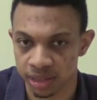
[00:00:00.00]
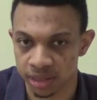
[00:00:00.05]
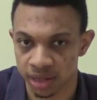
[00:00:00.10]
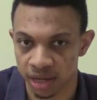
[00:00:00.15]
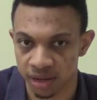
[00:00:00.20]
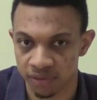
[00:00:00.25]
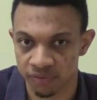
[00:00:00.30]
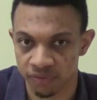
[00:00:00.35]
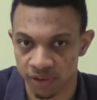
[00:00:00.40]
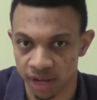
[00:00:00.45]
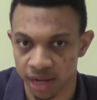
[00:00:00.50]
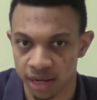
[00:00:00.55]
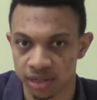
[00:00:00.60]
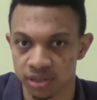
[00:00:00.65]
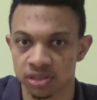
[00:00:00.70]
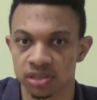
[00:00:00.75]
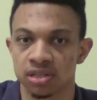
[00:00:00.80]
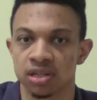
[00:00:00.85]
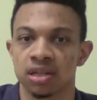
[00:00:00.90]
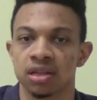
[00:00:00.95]

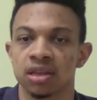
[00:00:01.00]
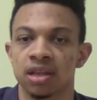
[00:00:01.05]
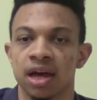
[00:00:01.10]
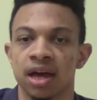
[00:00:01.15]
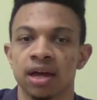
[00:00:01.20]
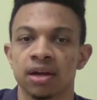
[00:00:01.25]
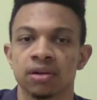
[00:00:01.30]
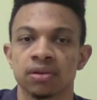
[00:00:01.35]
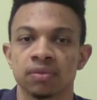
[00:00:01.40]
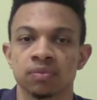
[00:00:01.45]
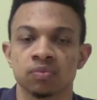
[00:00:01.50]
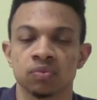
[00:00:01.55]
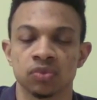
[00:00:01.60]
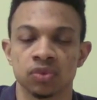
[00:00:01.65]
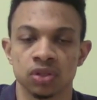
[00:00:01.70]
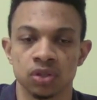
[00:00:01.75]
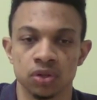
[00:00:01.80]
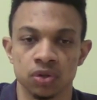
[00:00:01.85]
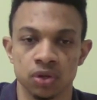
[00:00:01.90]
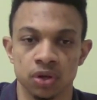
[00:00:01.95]
advanced, and that,
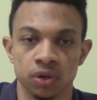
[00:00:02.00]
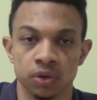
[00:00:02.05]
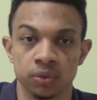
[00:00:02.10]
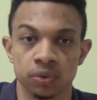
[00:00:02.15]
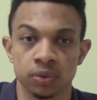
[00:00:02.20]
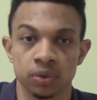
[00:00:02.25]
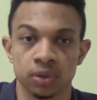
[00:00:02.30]
you know,